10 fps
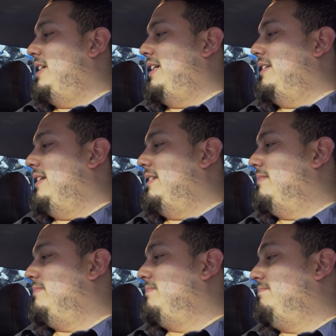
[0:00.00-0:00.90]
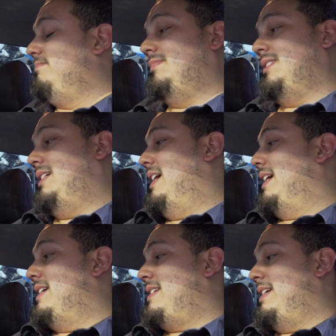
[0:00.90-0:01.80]
And, and
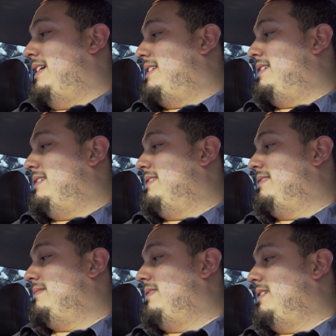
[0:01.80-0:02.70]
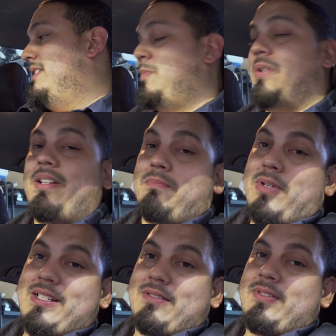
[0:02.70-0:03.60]
I gotta say that's, that's pretty
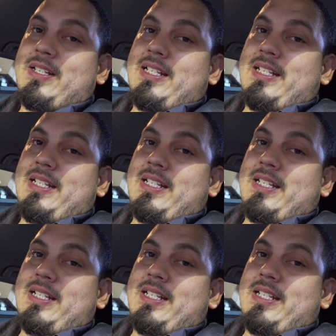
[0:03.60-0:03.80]
impressive.